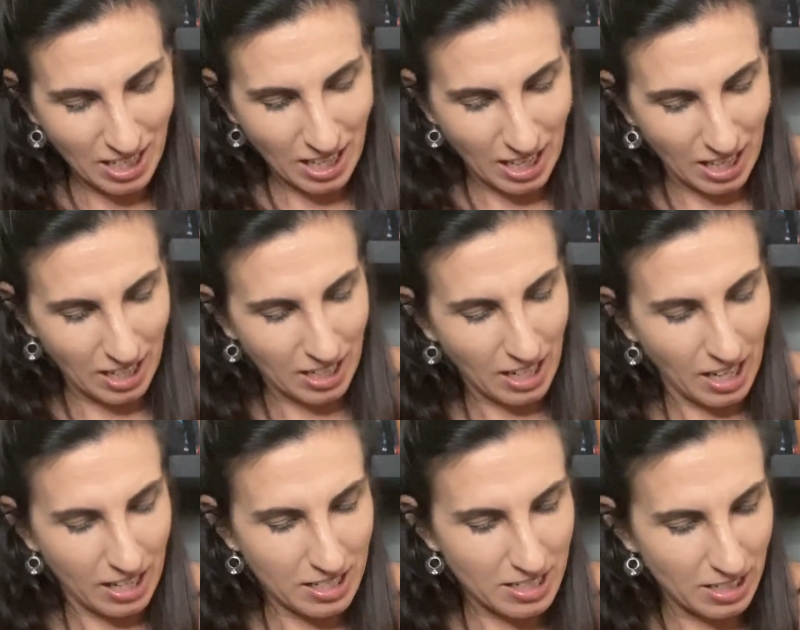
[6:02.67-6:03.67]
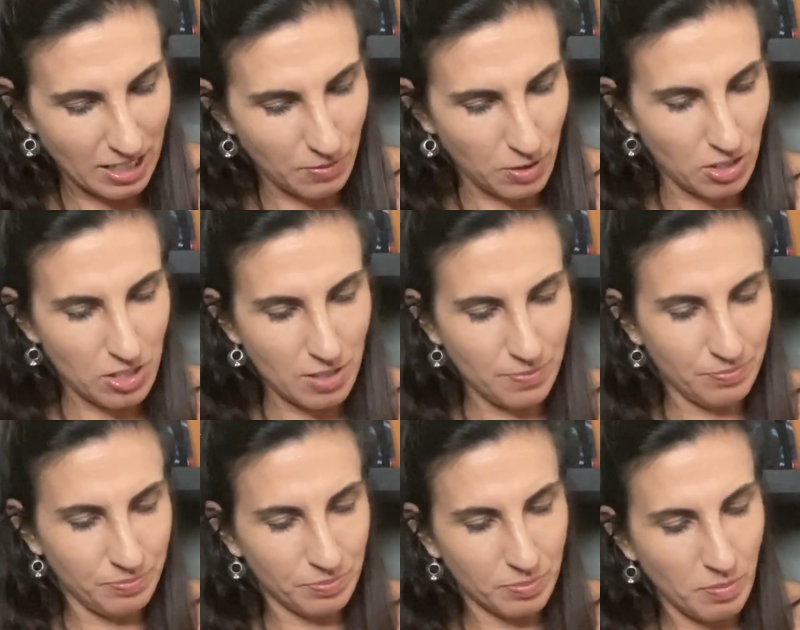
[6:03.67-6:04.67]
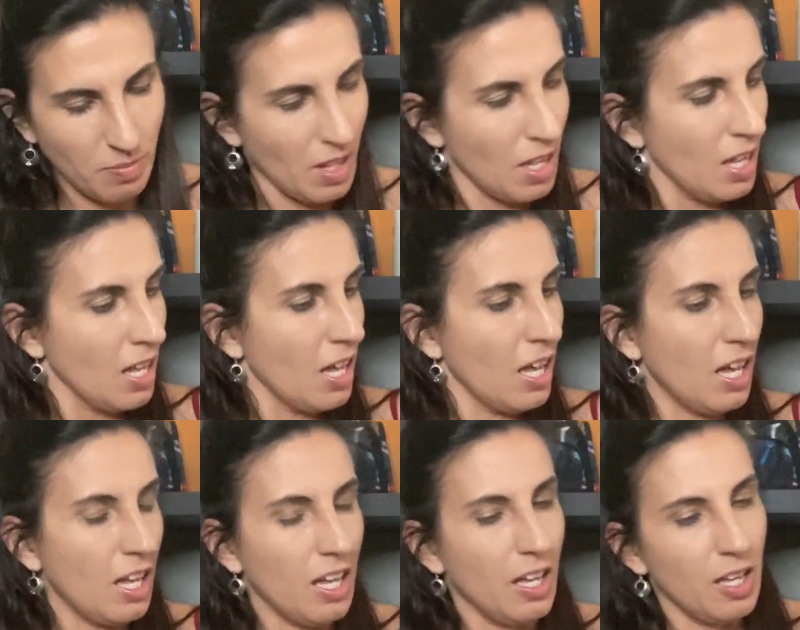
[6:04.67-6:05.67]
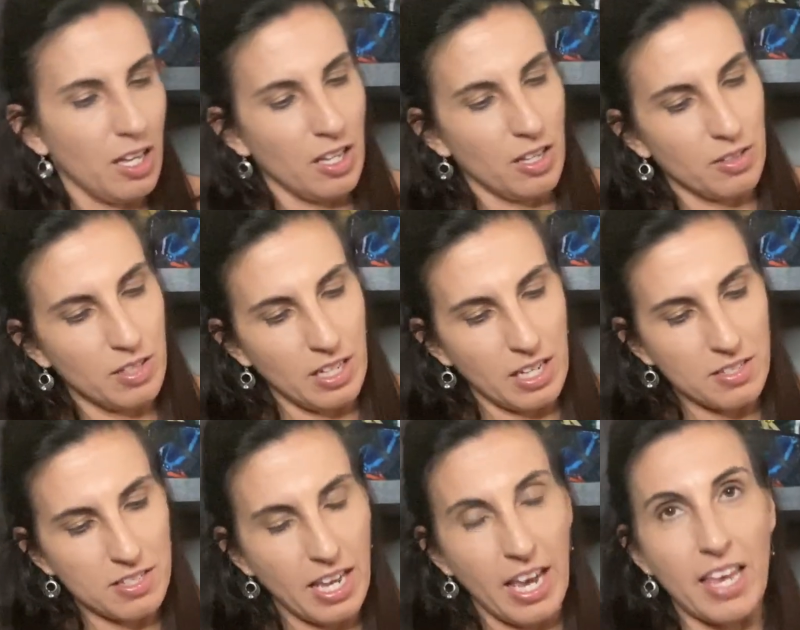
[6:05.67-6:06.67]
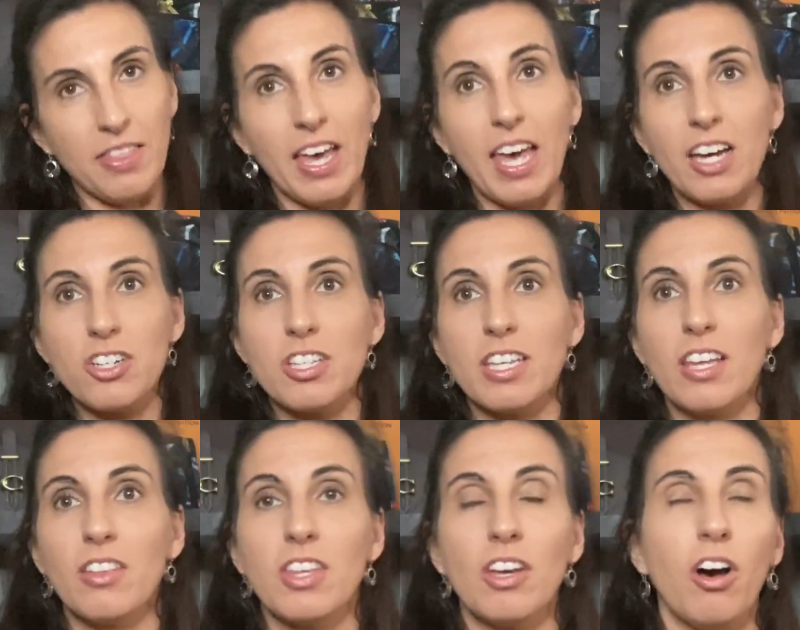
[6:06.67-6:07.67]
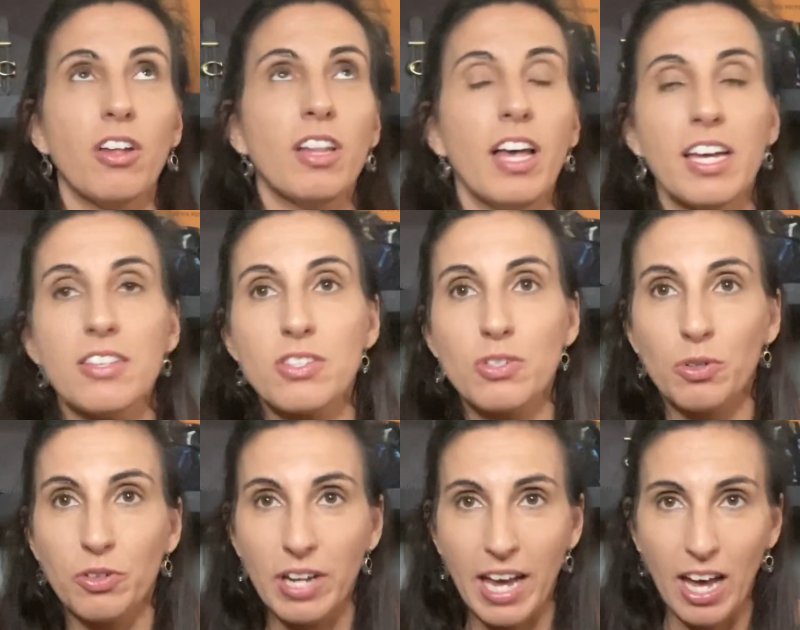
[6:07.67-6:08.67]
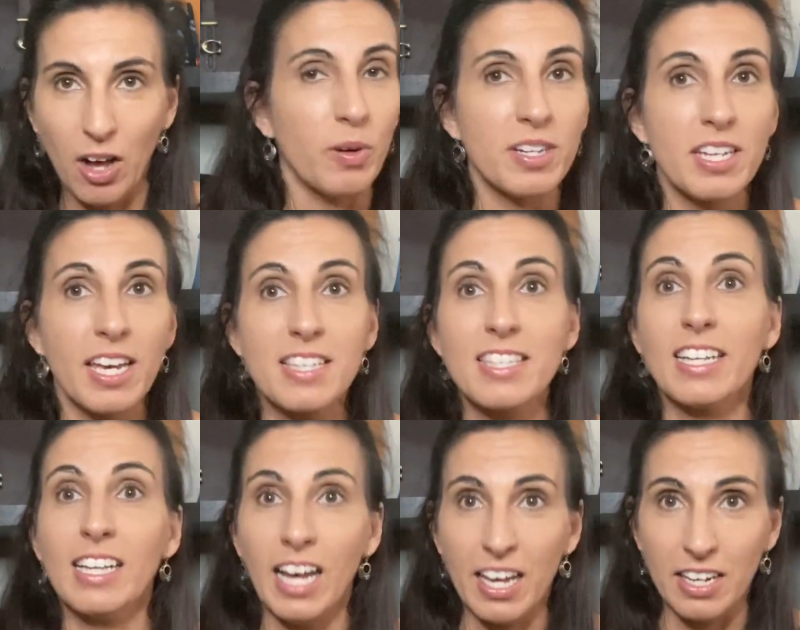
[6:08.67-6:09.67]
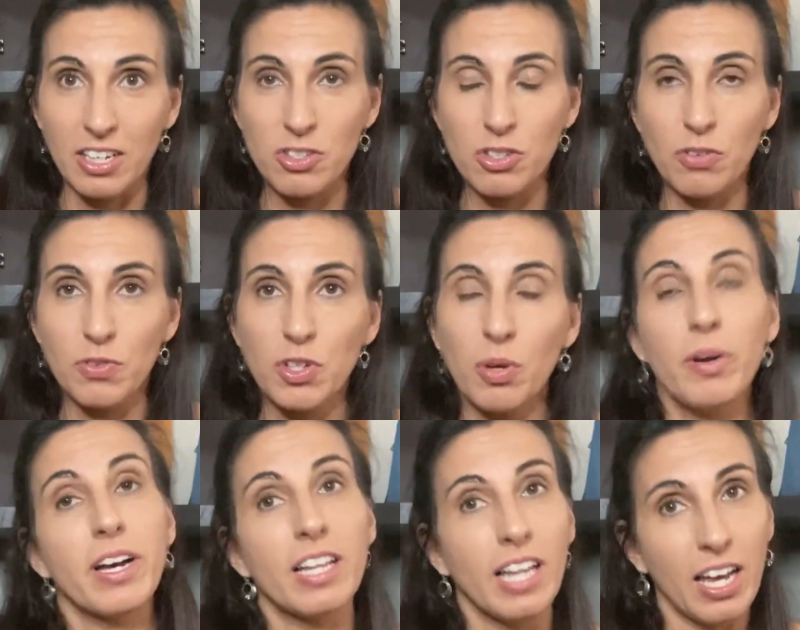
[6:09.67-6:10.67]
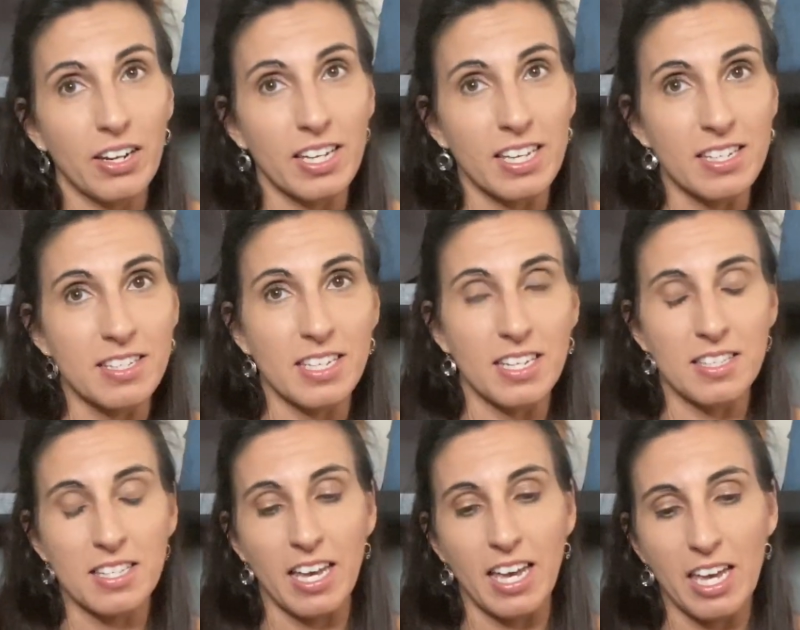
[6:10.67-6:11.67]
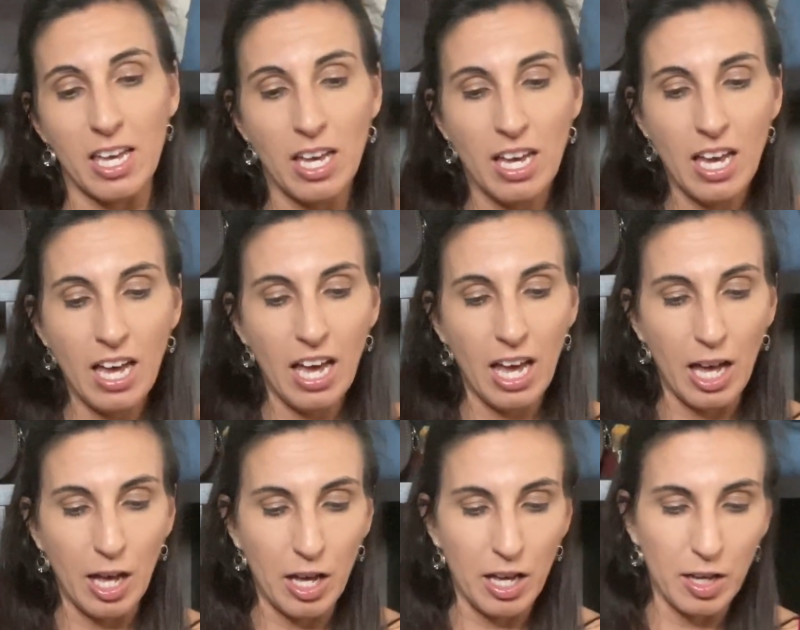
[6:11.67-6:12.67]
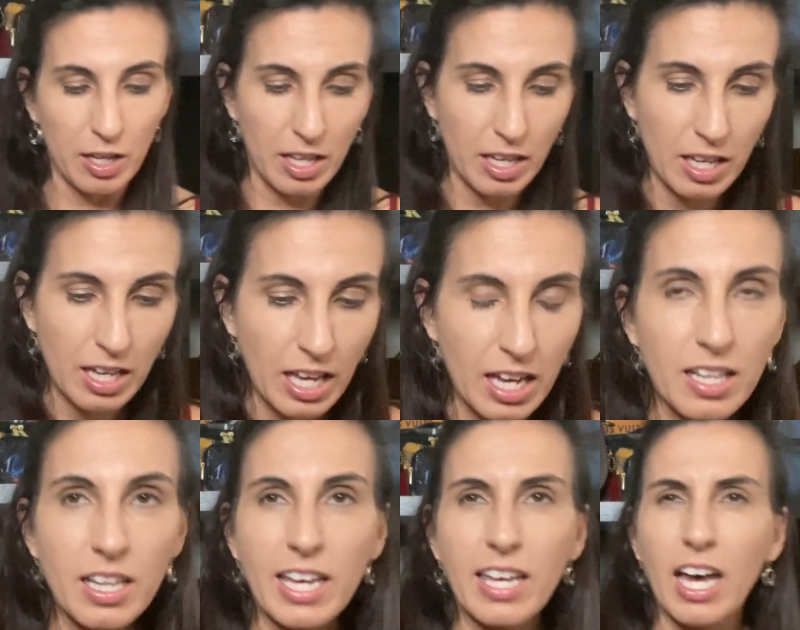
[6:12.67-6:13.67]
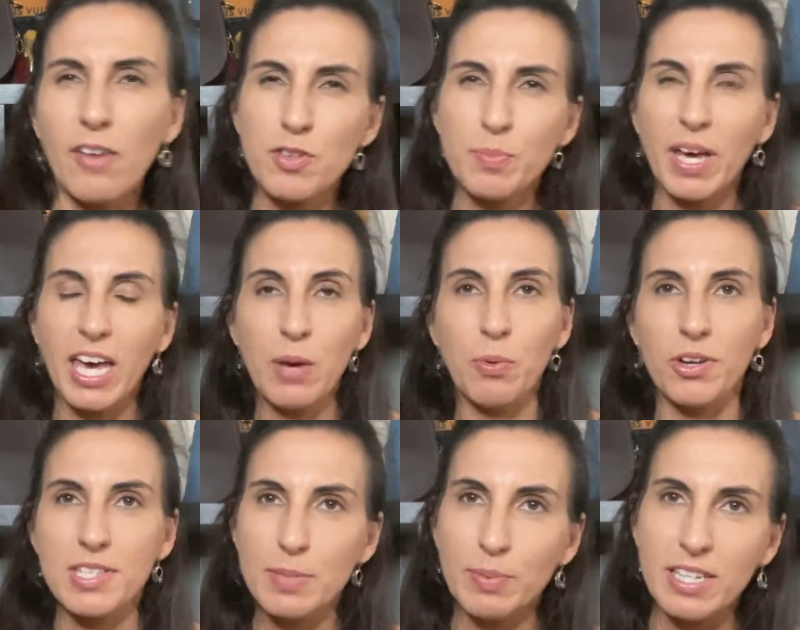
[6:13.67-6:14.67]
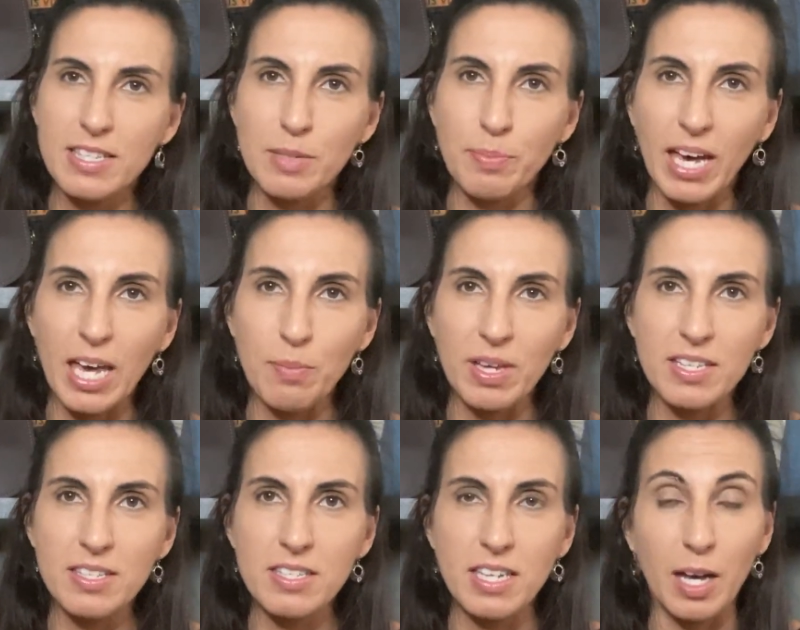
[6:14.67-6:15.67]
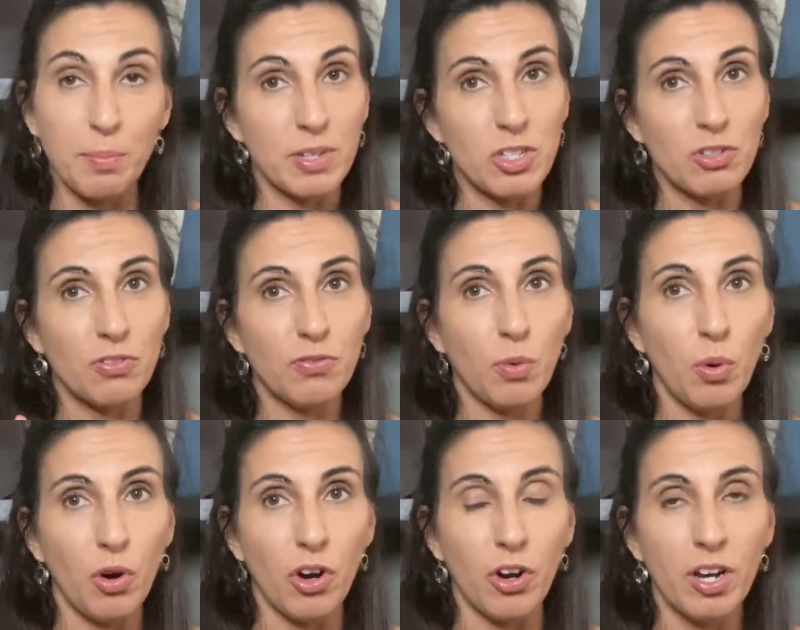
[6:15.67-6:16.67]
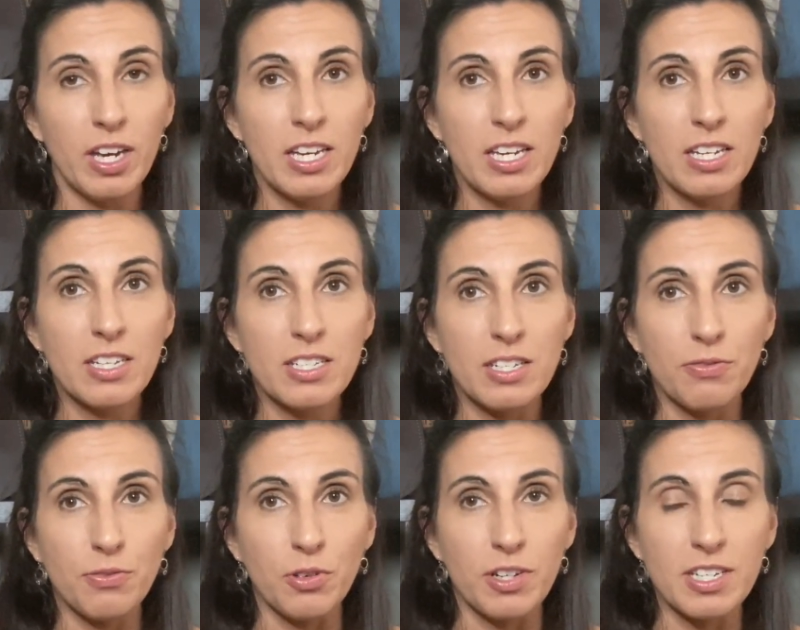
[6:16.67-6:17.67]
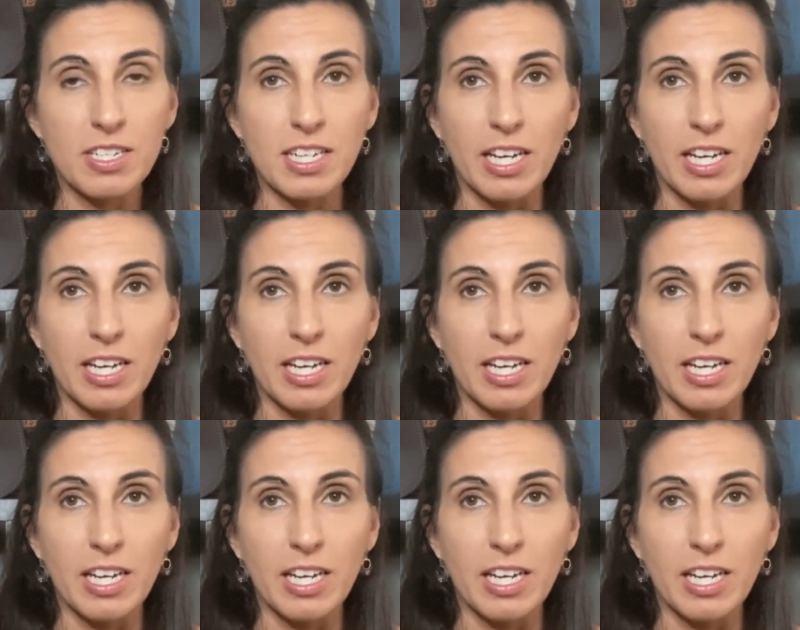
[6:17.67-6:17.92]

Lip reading: and had it delivered the next day. The online store now takes Klarna. So if you know what Klarna is, it's a kind of like Afterpay where it splits the payments up into 4 different